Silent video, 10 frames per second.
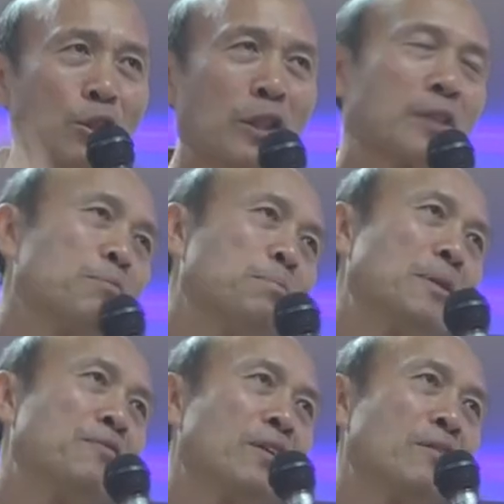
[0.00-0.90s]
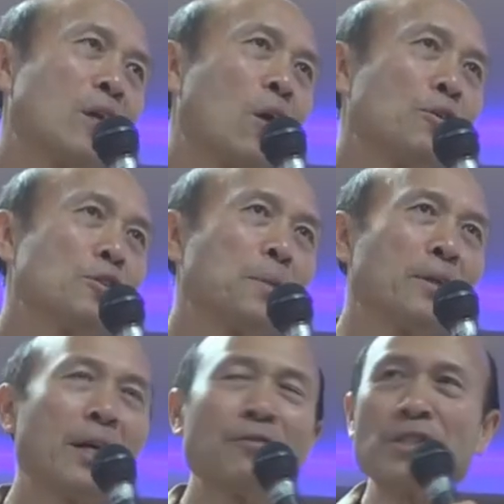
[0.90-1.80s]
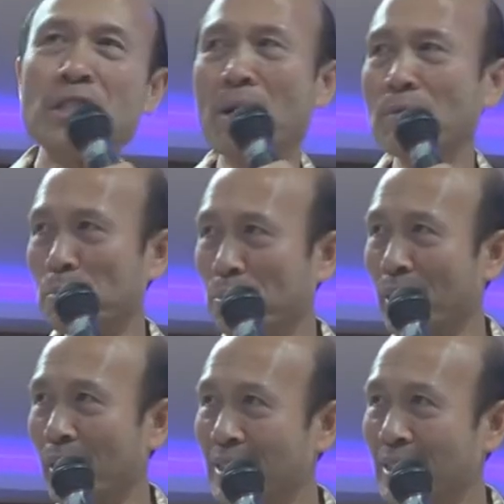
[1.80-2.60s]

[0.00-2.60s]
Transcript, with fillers: to be filled with the Holy Spirit every time you pray.